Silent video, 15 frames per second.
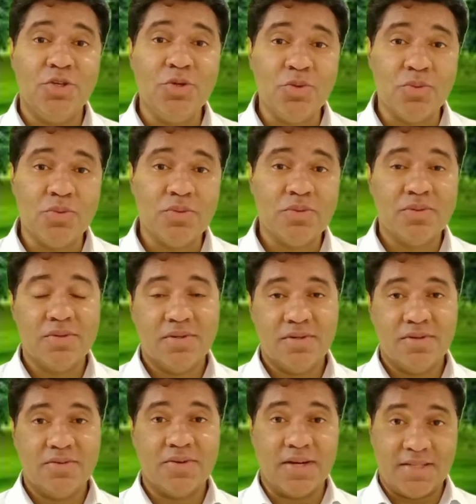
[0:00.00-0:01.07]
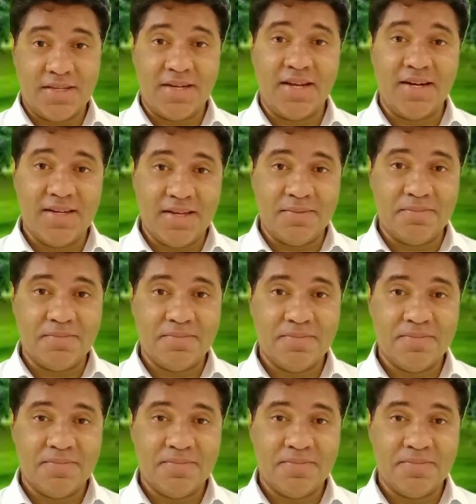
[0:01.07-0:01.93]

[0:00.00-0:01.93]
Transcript: you rather than them.